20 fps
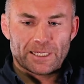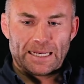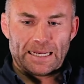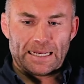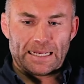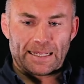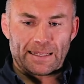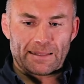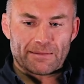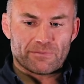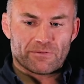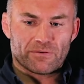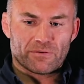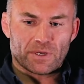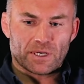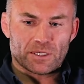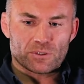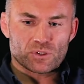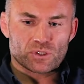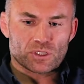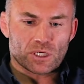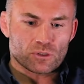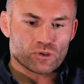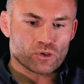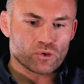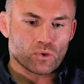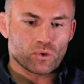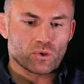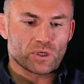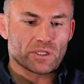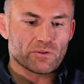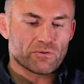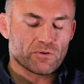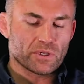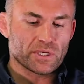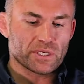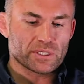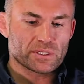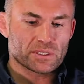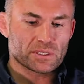and I just got thrown into
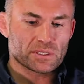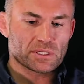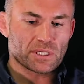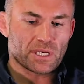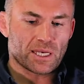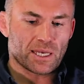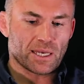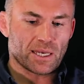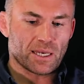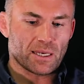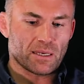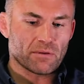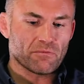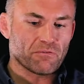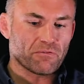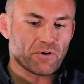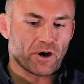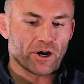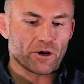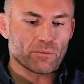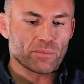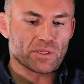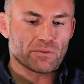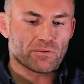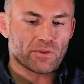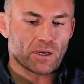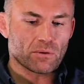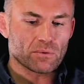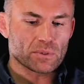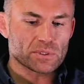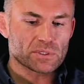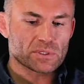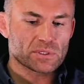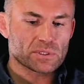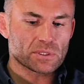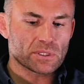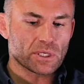this environment that was,